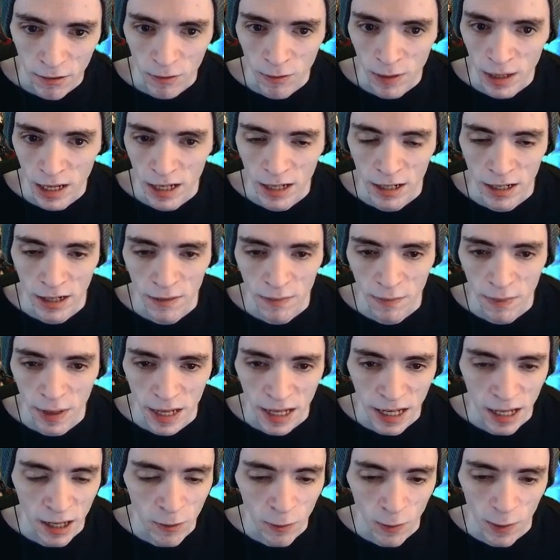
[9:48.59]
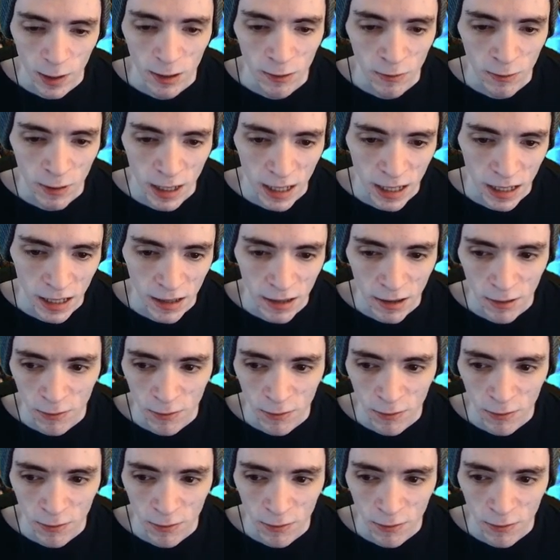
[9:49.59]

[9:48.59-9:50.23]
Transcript: We ended up making one ring.